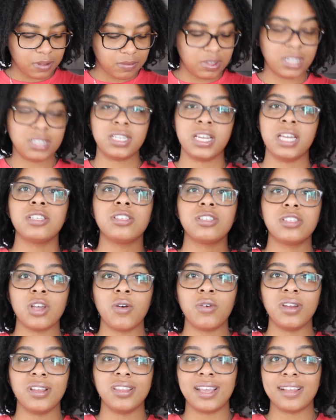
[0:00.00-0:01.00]
They taste
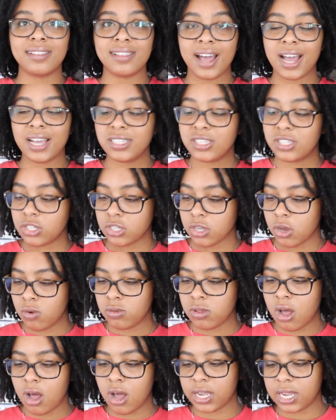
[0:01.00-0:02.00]
so good, they last so
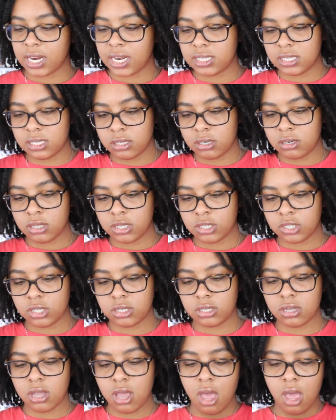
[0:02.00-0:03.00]
long, and it's literally
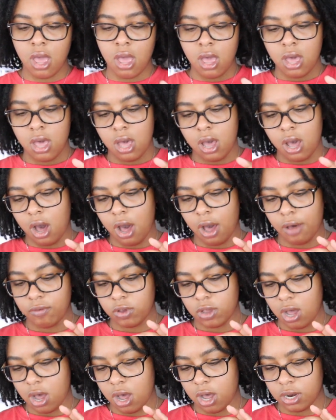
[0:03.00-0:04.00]
just
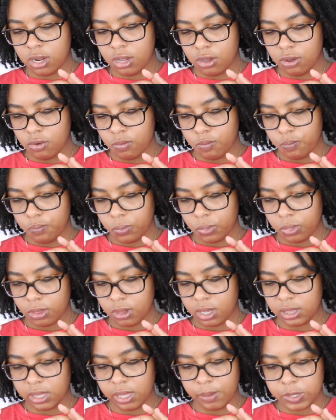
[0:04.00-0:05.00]
avocado,
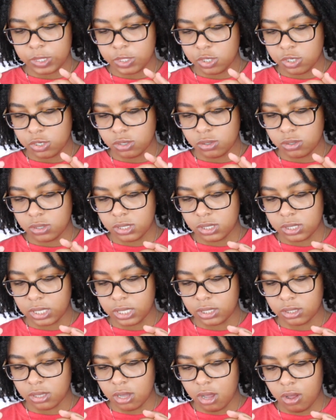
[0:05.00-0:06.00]
lemon juice,
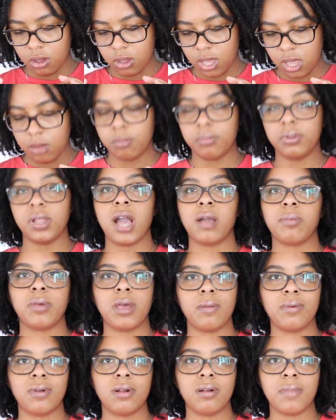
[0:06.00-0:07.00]
sea salt, and black
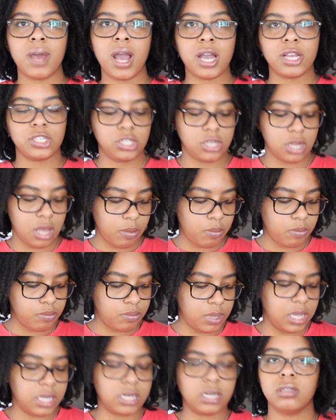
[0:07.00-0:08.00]
pepper mashed up
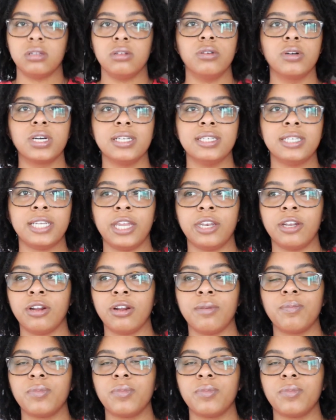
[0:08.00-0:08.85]
in a little container.